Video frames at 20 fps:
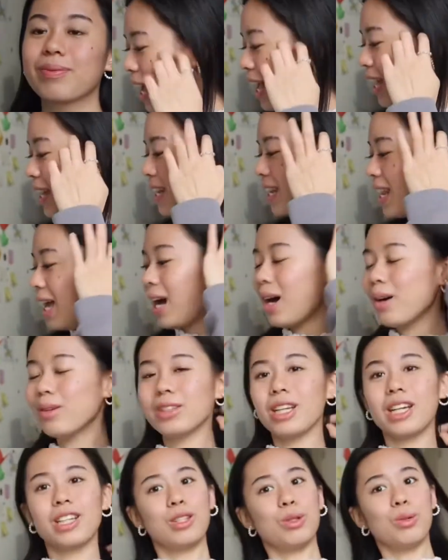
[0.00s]
And now
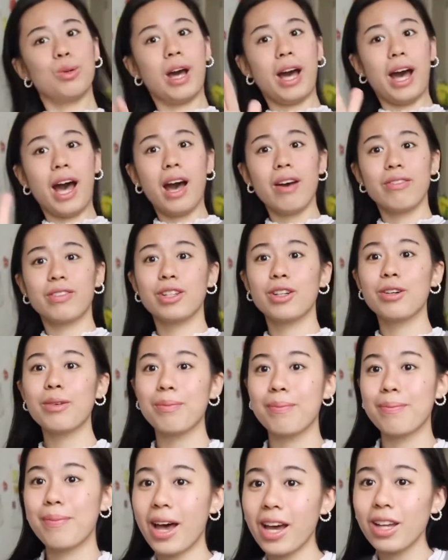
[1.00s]
that you have your
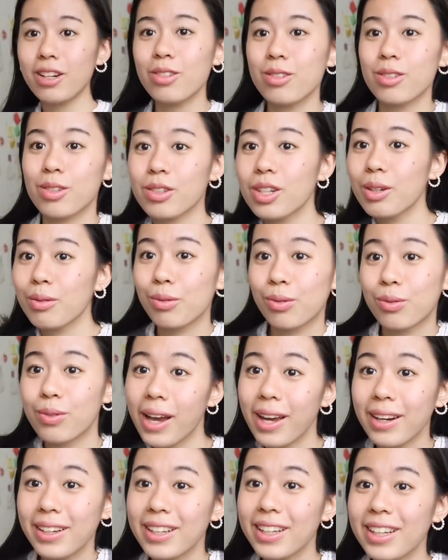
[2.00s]
manuscript
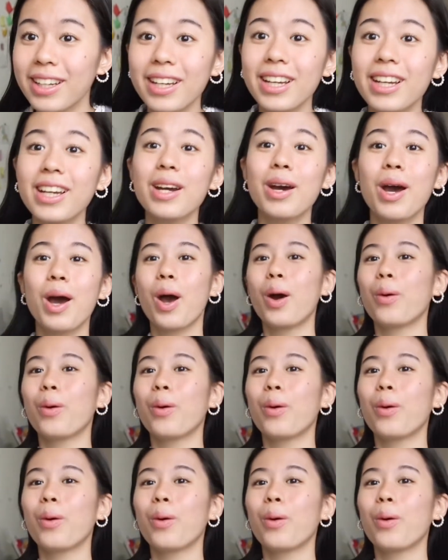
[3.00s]
ready,